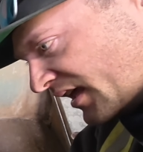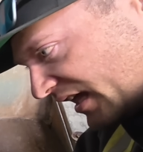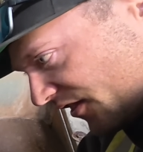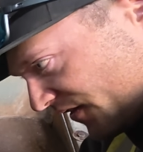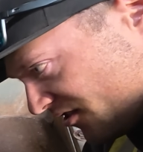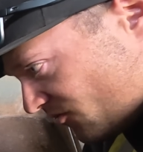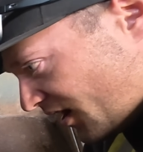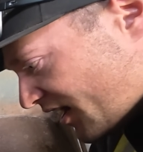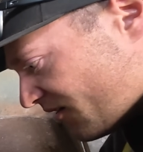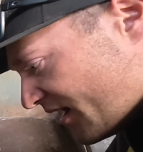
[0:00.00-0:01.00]
it's this
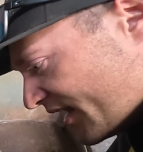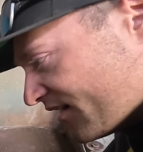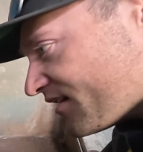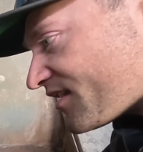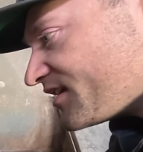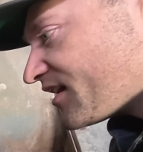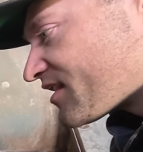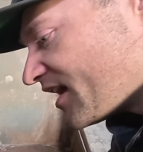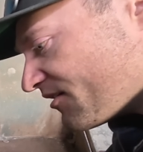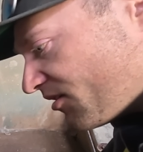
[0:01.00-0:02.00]
wire right here is the
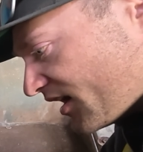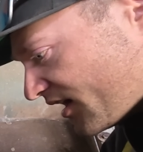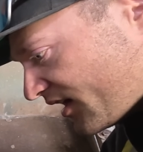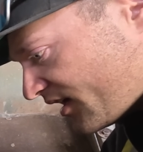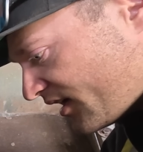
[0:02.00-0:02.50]
excite wire.